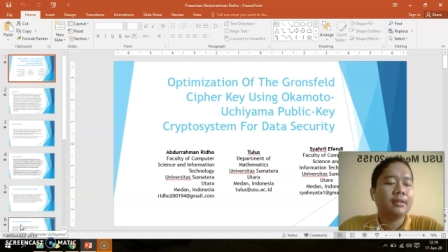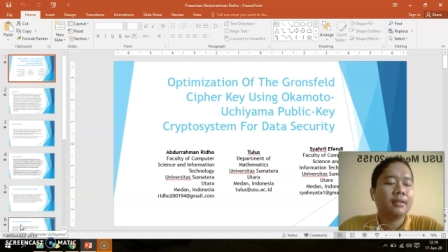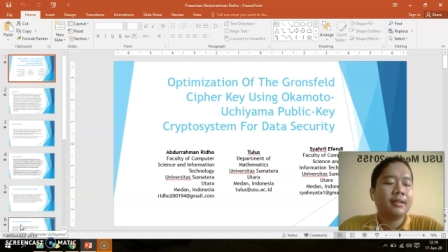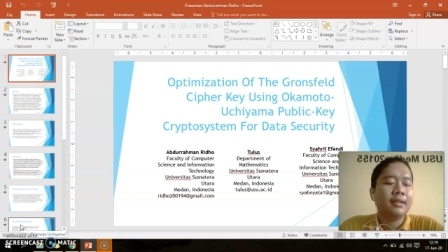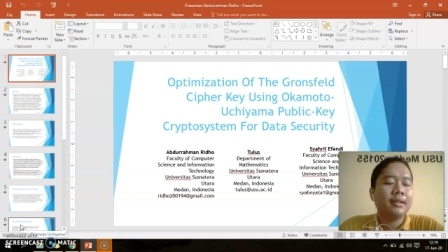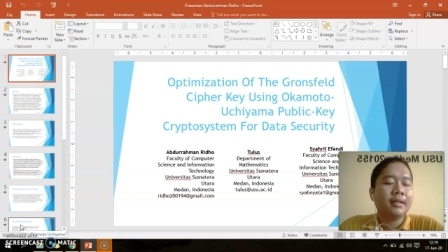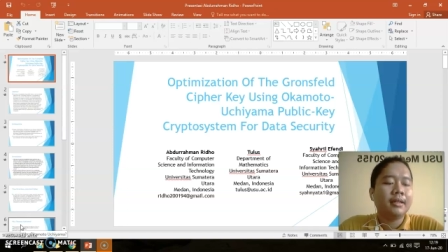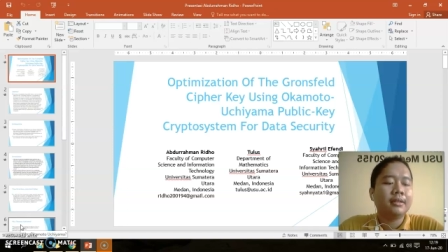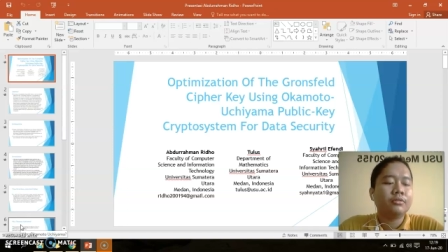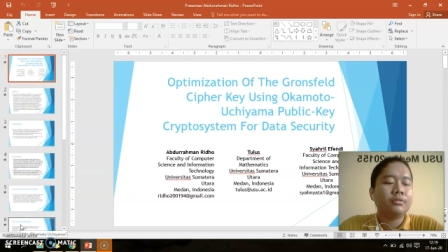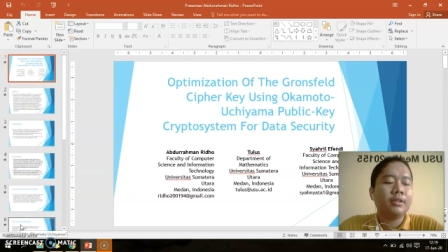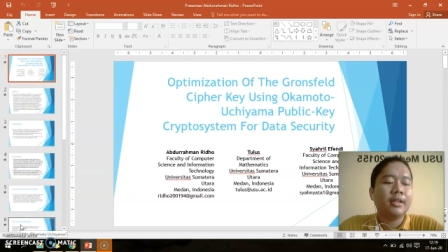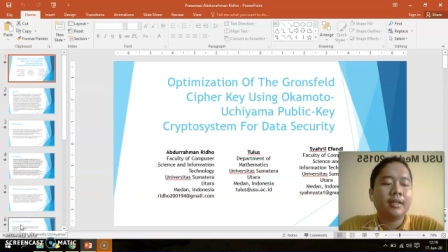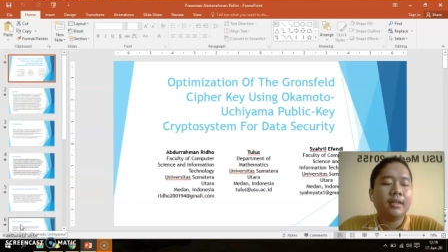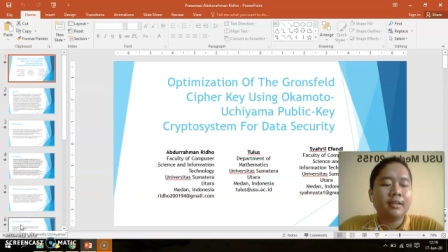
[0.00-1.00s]
and
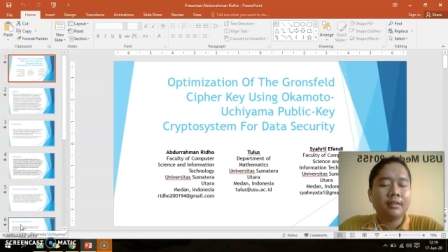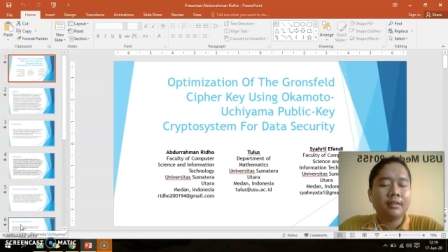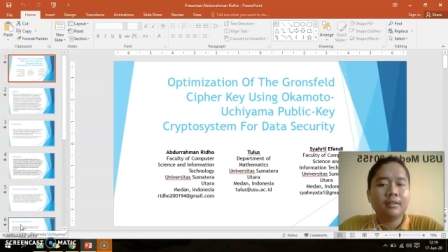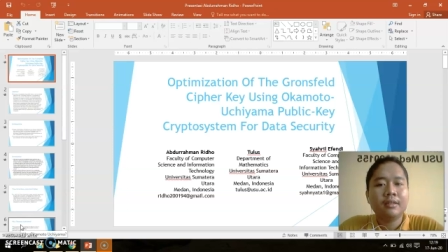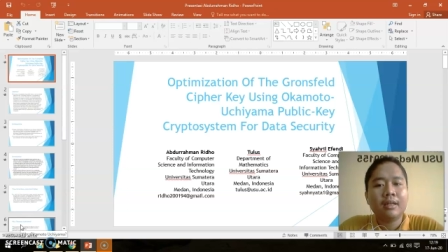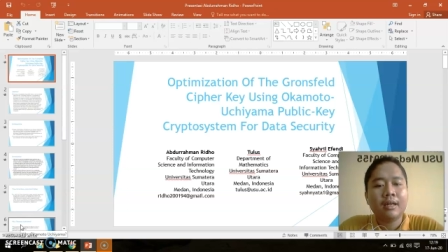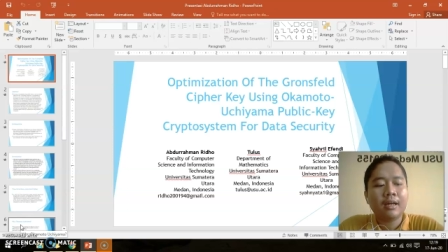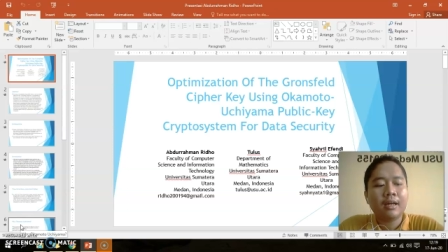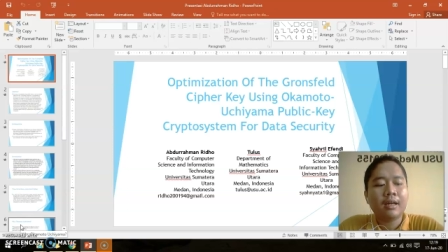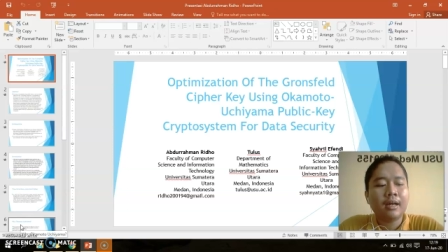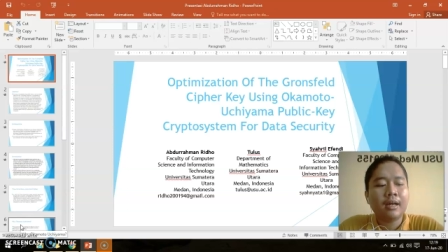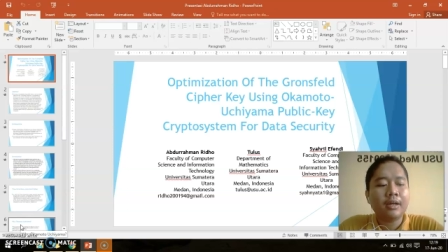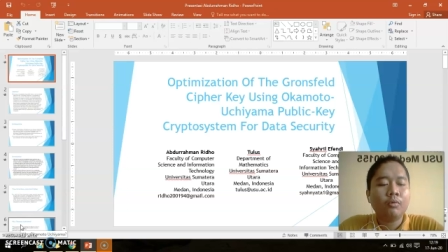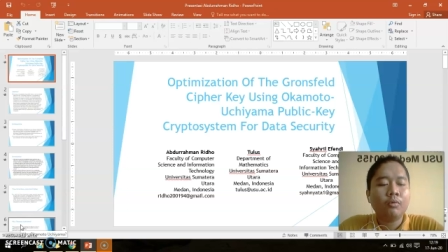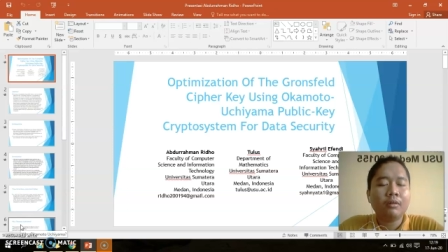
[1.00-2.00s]
today I
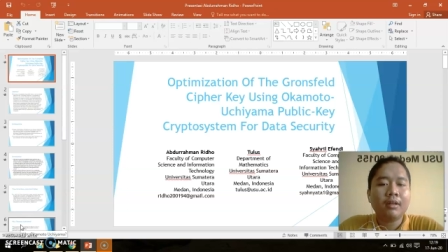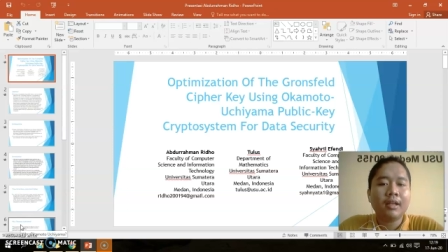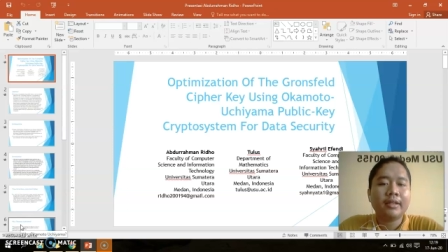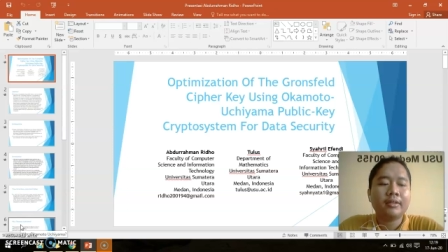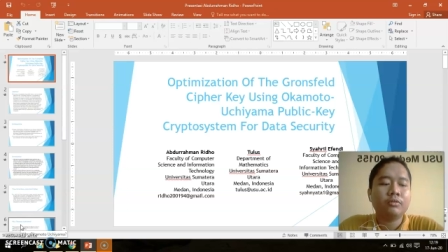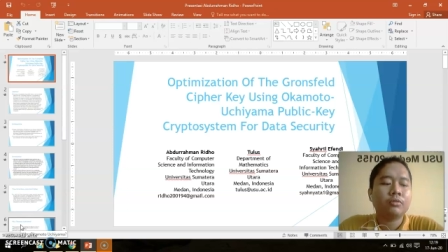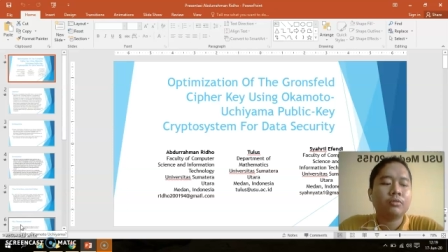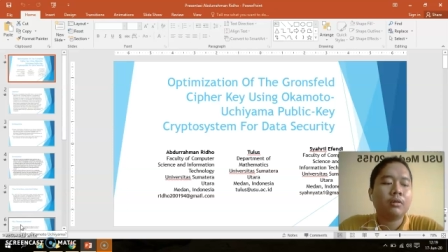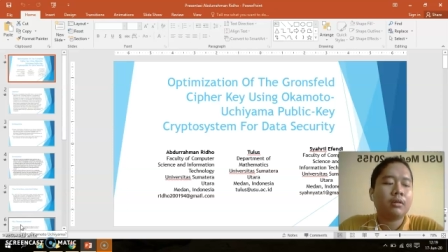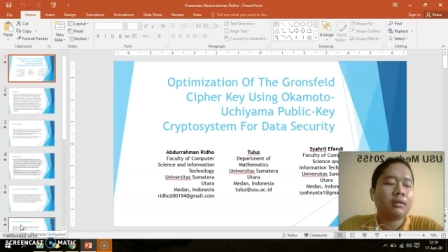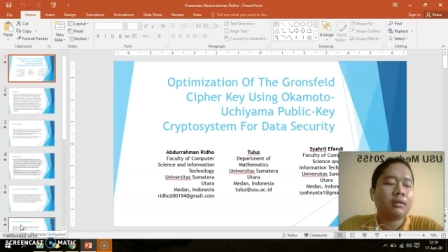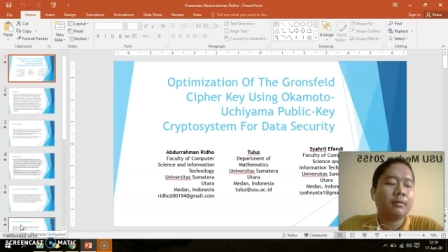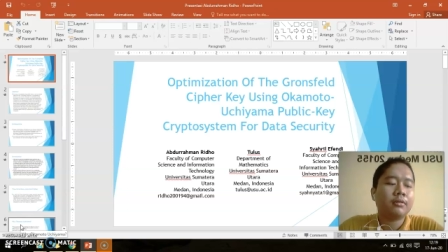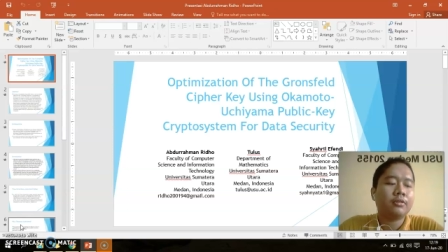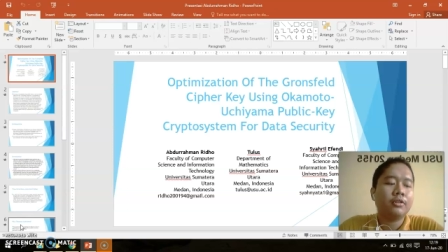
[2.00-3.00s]
would like to talk
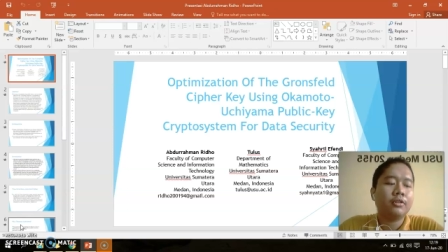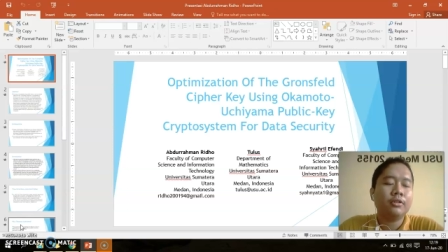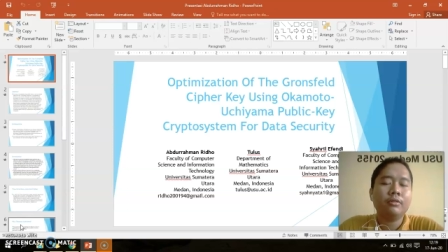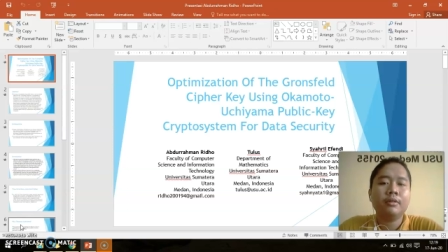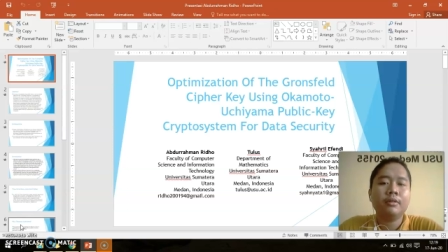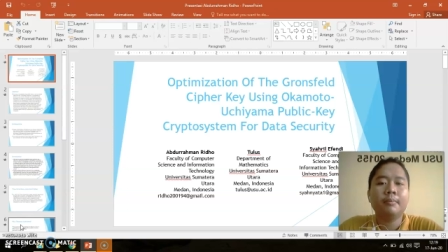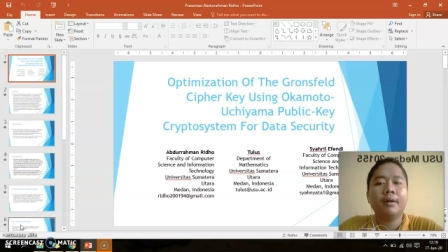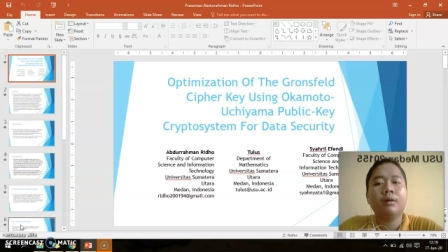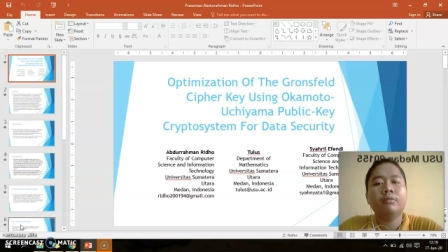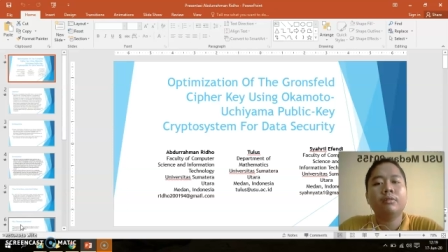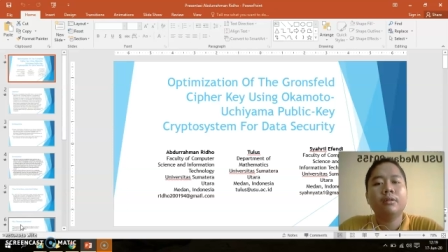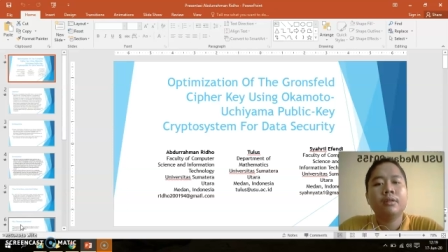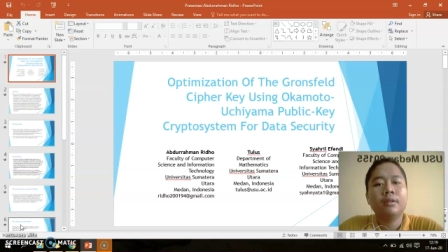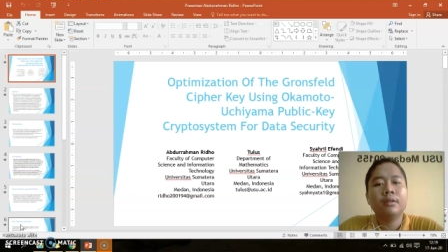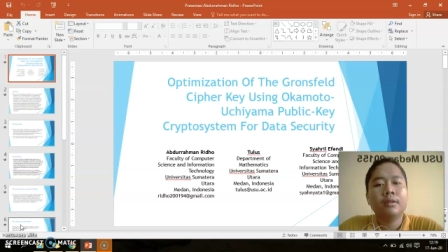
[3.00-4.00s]
to you about
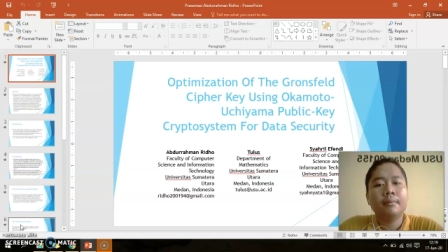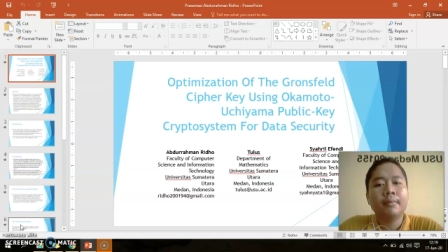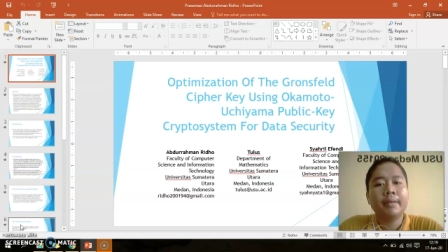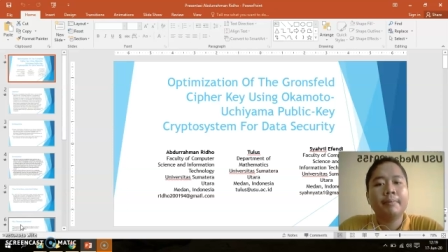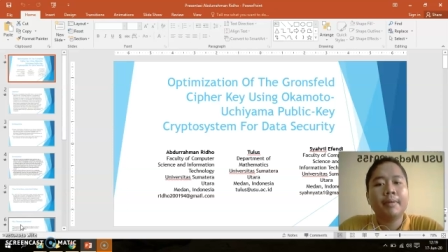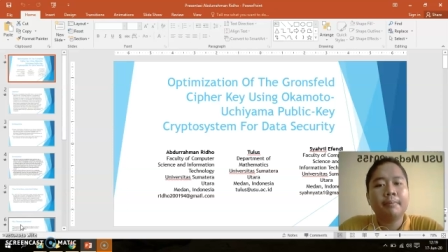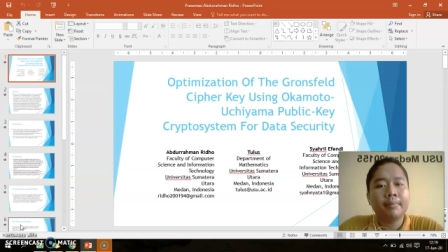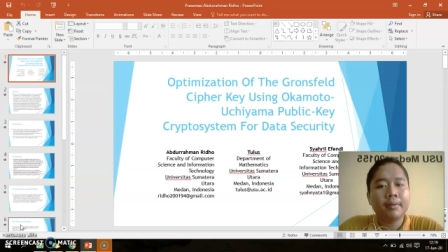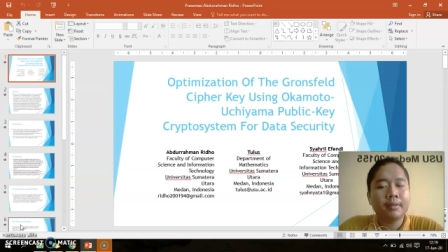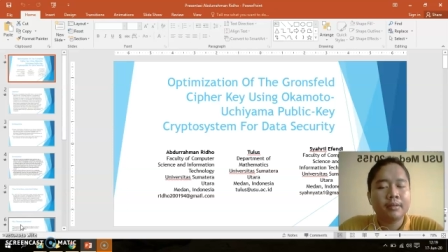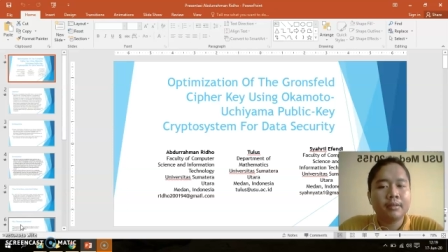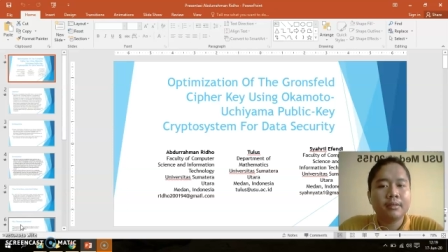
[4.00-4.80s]
my paper,